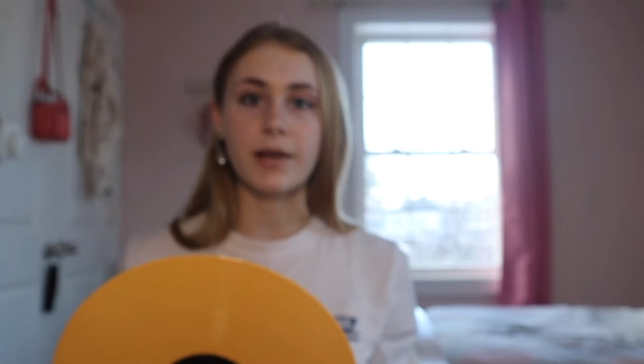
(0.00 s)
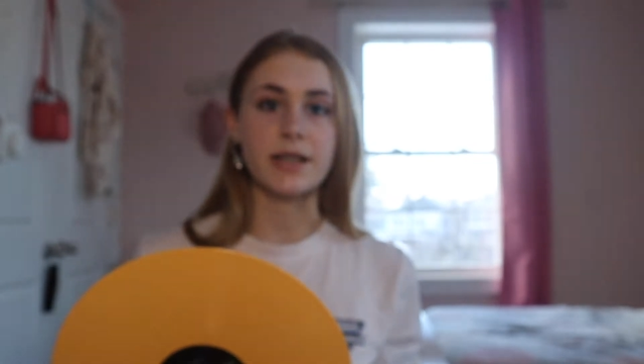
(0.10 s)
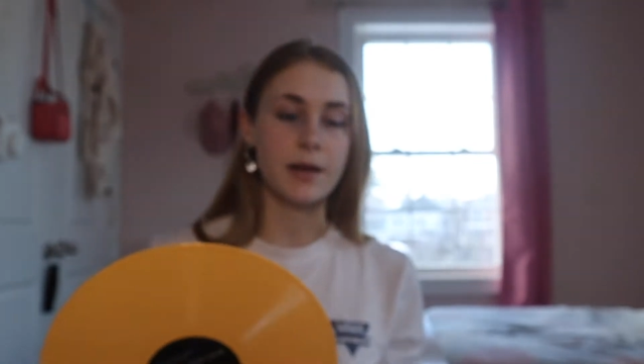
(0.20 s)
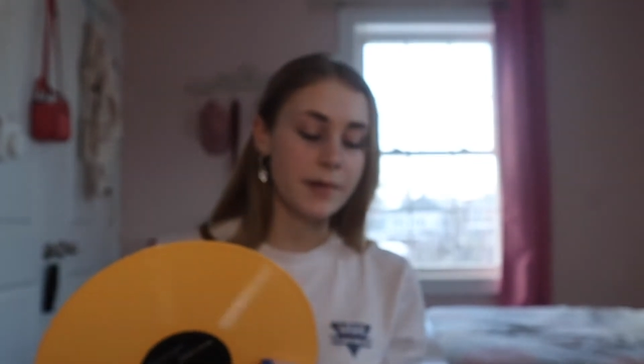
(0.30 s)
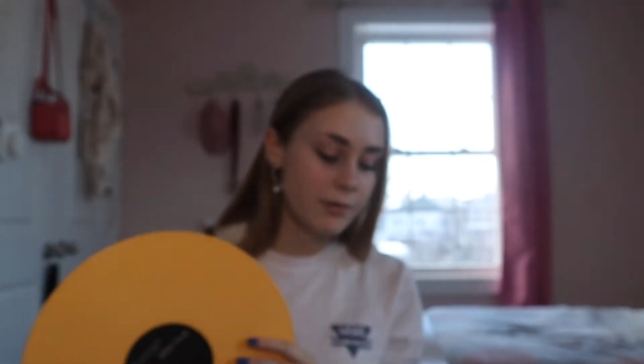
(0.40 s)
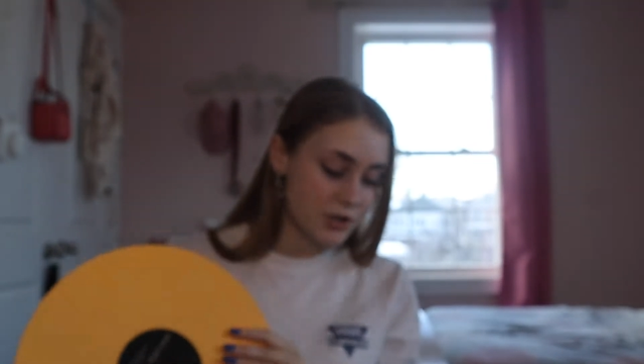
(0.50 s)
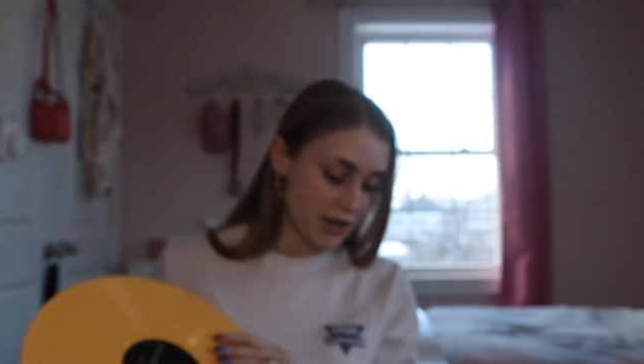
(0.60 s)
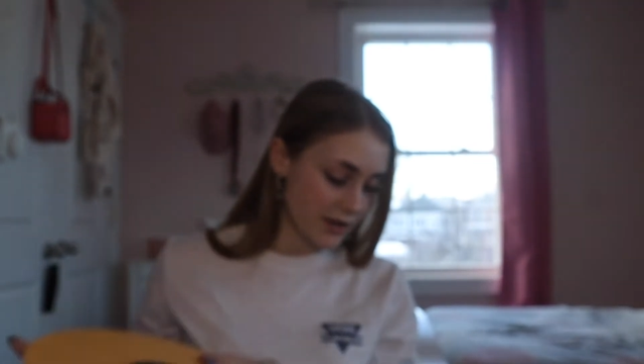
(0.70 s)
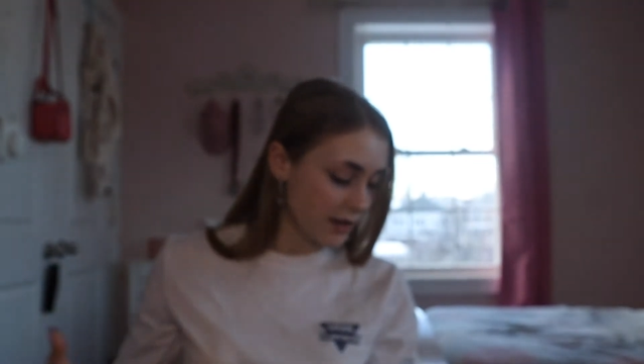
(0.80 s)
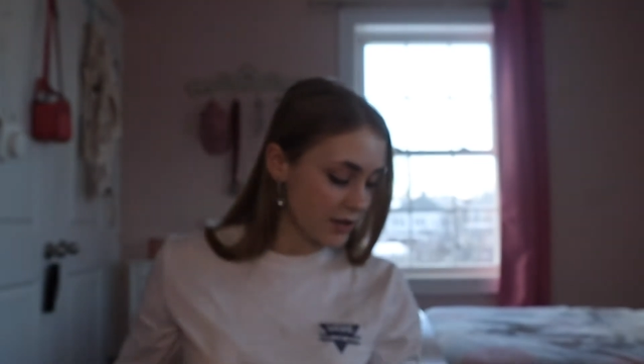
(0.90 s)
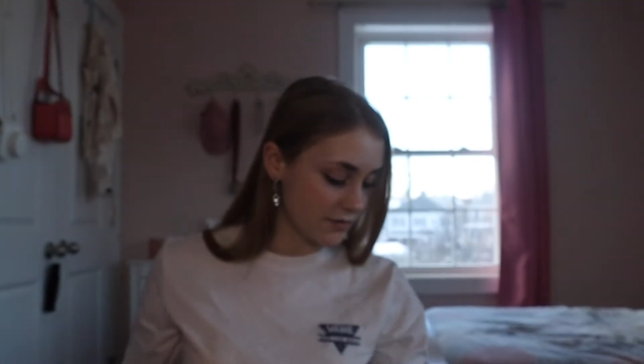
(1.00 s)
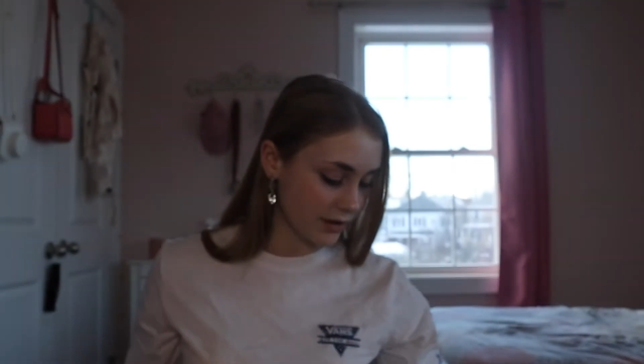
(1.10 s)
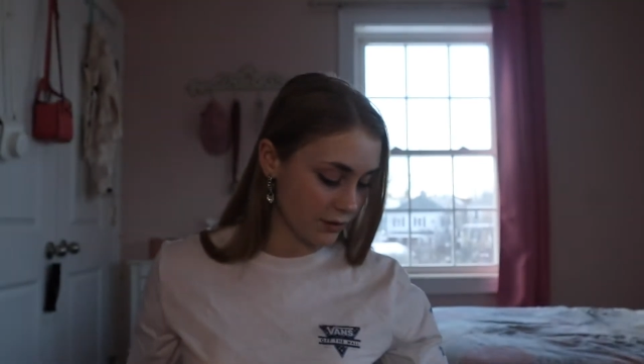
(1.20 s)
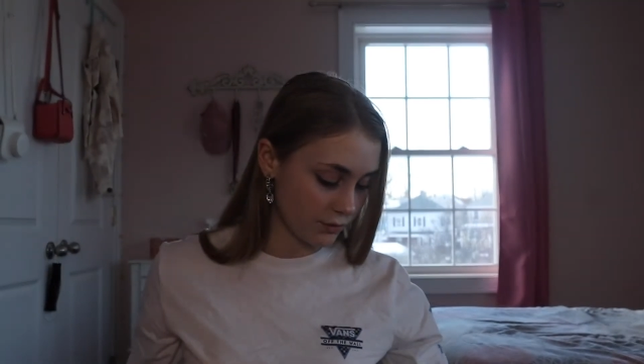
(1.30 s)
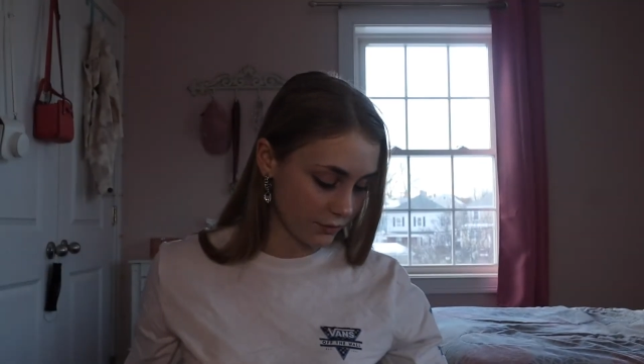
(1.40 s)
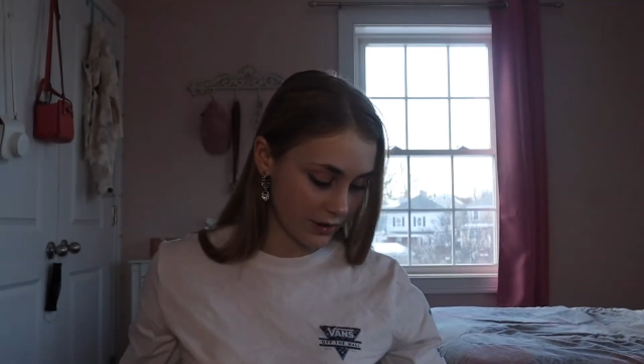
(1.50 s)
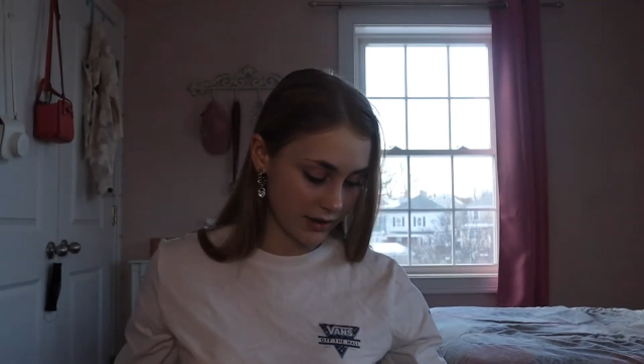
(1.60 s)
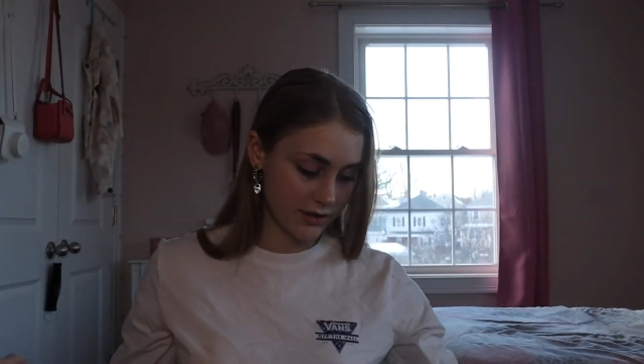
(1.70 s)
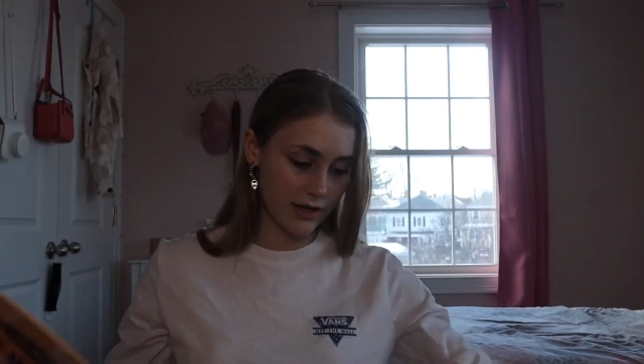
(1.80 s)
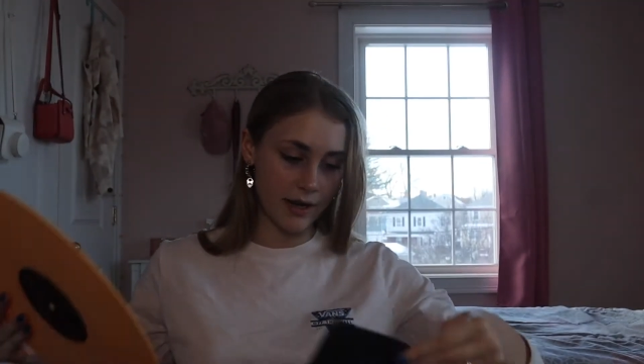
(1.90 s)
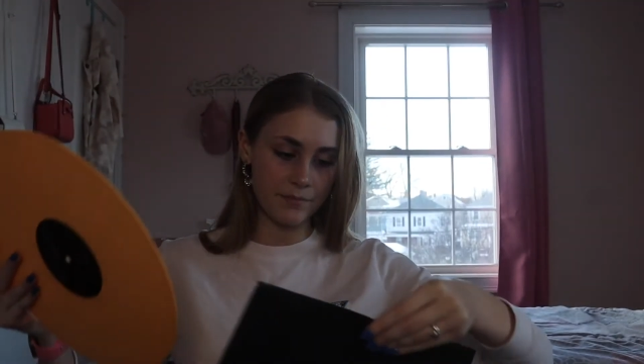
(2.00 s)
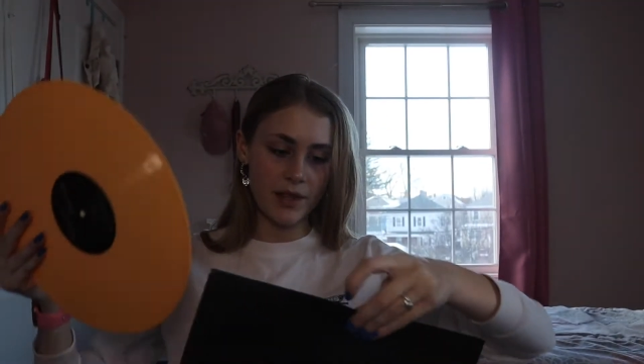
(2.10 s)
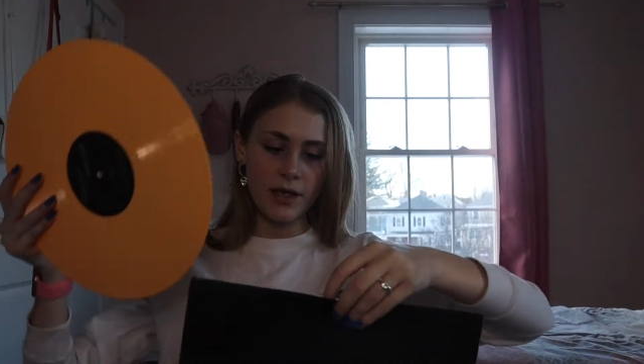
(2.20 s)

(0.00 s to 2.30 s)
by somebody, which I think is a really cool thing. So yeah,